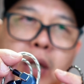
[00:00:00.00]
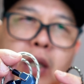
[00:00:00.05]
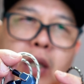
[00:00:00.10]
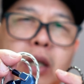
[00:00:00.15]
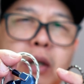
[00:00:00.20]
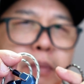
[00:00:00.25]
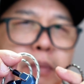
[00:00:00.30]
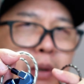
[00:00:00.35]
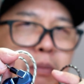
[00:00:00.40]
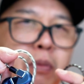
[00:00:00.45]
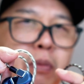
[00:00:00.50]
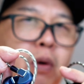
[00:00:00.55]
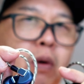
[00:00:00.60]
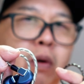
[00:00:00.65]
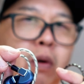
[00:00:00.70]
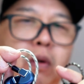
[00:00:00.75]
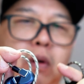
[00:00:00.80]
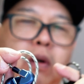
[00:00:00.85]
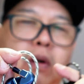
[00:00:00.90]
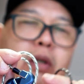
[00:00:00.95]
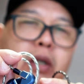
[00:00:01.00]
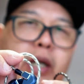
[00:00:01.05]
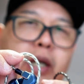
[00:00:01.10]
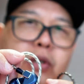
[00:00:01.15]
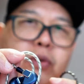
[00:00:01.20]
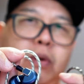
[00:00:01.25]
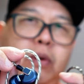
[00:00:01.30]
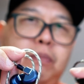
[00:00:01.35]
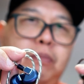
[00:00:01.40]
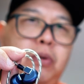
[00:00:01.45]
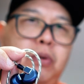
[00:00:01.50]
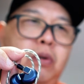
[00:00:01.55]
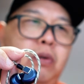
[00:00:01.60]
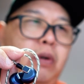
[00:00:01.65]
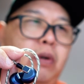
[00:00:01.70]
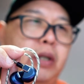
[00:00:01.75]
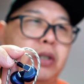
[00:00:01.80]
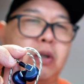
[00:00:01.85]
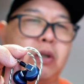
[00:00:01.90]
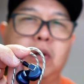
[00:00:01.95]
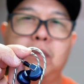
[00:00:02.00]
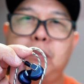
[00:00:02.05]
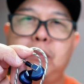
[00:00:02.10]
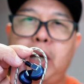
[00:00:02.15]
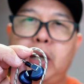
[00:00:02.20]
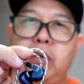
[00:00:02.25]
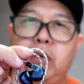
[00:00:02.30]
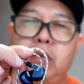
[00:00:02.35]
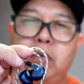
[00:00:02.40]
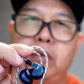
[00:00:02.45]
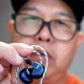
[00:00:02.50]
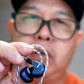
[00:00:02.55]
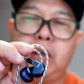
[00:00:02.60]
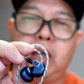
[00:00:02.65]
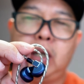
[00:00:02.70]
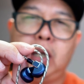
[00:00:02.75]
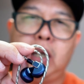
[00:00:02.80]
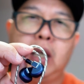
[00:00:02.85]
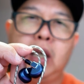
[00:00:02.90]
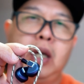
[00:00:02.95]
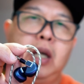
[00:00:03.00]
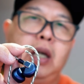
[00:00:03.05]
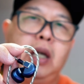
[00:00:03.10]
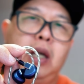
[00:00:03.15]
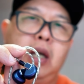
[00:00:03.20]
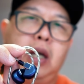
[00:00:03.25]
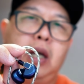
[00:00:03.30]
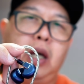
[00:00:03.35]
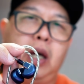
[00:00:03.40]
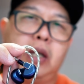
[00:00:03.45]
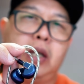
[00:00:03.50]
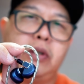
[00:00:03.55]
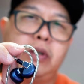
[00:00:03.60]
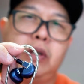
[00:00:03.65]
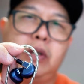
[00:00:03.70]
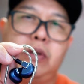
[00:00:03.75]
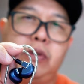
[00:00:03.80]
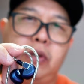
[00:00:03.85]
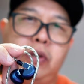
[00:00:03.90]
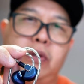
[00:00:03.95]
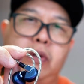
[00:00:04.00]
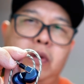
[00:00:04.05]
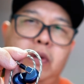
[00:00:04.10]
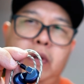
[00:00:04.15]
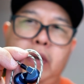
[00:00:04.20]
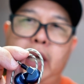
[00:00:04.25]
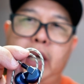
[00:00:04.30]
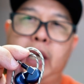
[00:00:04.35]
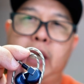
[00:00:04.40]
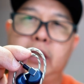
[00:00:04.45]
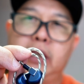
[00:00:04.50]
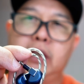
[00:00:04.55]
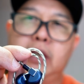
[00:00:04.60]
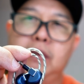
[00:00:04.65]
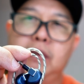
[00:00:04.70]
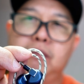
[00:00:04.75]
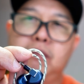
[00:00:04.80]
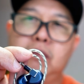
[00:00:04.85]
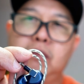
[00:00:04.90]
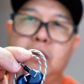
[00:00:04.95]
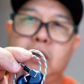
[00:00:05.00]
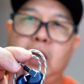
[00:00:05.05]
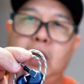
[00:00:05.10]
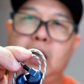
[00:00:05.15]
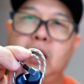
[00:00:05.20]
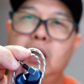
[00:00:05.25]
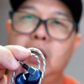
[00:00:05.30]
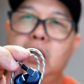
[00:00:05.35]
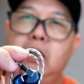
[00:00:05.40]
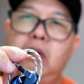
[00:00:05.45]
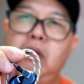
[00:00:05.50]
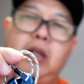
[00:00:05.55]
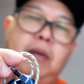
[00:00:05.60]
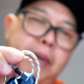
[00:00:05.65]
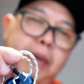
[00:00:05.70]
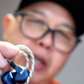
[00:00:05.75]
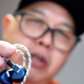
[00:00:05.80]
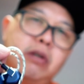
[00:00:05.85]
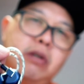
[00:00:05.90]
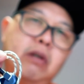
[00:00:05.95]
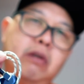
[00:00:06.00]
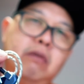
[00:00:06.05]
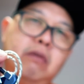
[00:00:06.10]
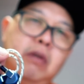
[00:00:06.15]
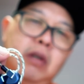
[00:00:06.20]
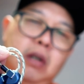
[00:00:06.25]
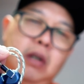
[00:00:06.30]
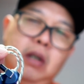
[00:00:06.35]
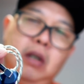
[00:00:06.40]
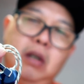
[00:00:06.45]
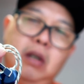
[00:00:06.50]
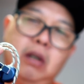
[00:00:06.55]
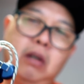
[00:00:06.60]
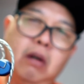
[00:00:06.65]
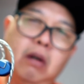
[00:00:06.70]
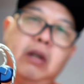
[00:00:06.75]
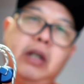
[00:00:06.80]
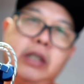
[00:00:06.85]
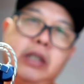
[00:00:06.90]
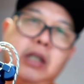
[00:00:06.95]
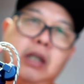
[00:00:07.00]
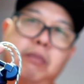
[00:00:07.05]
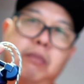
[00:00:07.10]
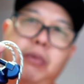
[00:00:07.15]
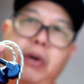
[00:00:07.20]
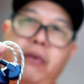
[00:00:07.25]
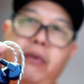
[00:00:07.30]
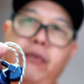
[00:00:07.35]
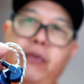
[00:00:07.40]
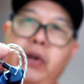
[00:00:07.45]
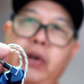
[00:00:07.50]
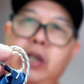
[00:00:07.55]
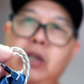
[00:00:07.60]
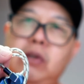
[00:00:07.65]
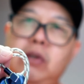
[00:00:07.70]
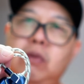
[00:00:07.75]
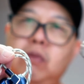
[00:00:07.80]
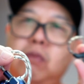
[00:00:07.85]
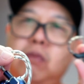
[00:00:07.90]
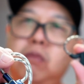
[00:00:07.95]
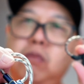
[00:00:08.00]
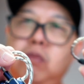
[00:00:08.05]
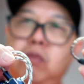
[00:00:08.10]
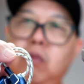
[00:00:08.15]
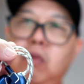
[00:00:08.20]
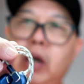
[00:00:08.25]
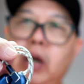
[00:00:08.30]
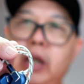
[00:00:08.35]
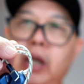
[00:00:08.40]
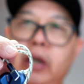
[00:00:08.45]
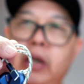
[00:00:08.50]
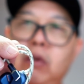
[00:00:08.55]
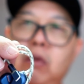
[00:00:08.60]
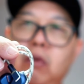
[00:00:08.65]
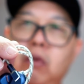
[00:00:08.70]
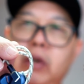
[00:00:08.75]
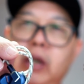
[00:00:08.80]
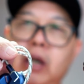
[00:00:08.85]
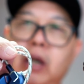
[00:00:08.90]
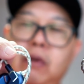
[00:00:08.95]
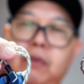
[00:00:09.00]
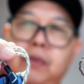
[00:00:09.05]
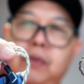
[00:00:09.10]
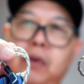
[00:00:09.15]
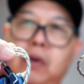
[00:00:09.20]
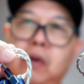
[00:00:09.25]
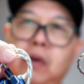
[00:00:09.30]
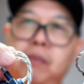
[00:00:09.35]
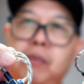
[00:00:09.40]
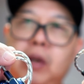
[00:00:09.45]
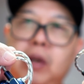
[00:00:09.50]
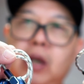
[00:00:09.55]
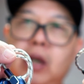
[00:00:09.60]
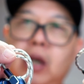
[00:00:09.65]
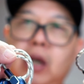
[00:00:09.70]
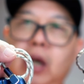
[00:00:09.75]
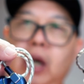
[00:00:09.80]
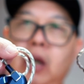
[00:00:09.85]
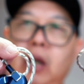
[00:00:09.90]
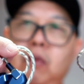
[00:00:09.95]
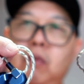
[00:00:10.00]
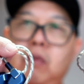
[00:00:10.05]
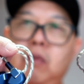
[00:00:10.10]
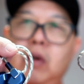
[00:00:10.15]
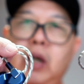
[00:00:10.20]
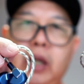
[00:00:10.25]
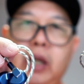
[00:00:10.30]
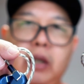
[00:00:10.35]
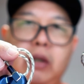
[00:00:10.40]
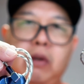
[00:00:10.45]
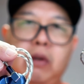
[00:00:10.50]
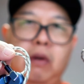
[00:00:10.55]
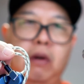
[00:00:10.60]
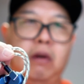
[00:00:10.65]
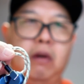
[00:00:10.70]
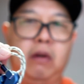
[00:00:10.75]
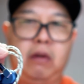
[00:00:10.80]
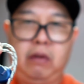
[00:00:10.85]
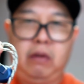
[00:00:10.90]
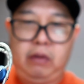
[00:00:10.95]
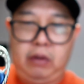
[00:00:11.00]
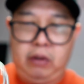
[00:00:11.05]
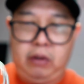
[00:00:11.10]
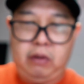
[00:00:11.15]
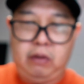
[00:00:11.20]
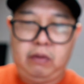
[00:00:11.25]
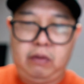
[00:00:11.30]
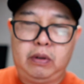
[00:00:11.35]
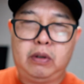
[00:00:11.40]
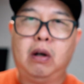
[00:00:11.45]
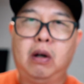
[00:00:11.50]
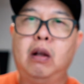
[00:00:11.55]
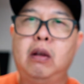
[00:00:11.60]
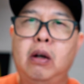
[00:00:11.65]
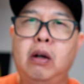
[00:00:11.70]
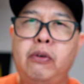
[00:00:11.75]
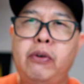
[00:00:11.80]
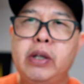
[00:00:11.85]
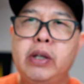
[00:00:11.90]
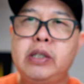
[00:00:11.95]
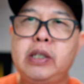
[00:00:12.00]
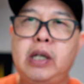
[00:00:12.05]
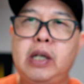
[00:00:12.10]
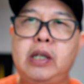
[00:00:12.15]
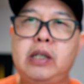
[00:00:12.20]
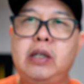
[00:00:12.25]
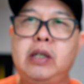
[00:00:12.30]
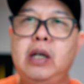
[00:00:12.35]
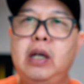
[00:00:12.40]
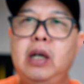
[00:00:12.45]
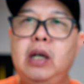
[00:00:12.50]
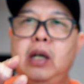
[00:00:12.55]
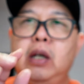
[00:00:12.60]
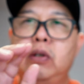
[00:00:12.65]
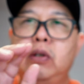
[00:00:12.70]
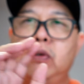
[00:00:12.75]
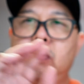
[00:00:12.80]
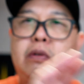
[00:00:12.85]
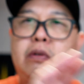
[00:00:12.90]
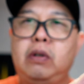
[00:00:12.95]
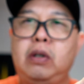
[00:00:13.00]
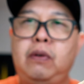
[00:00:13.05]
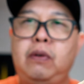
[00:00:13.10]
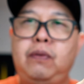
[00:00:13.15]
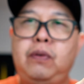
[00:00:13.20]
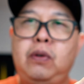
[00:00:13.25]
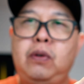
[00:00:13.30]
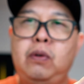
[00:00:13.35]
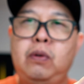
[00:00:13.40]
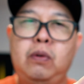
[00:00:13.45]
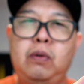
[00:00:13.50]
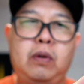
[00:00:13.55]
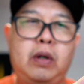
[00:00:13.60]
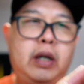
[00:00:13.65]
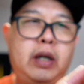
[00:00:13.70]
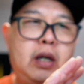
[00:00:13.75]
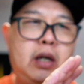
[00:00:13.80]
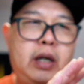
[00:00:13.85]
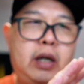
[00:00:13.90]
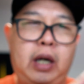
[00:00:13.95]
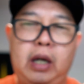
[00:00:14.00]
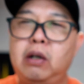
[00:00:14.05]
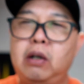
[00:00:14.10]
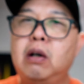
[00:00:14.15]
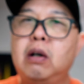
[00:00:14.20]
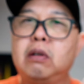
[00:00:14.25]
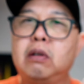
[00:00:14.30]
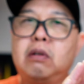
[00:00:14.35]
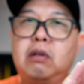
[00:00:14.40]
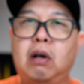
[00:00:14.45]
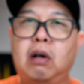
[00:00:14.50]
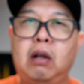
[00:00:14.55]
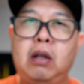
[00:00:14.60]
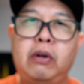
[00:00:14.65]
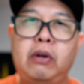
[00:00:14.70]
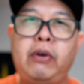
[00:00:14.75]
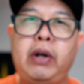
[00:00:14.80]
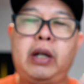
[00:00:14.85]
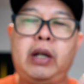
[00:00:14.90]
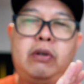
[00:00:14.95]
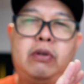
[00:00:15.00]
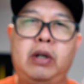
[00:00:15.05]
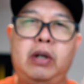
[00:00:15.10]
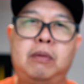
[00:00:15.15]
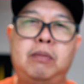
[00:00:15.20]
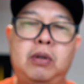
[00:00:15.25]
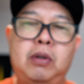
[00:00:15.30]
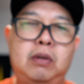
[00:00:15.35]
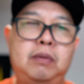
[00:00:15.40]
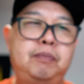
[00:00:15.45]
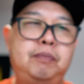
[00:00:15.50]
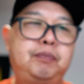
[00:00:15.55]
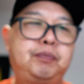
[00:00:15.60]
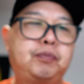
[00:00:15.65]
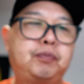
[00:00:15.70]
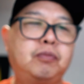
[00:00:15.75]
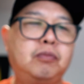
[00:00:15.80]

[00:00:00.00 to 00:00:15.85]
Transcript: be a little bit more on the S12 Pro as compared to the S08. Okay, so it depends on your listening preference. What are you looking out for, and what your tolerance is. So if you cannot tolerate treble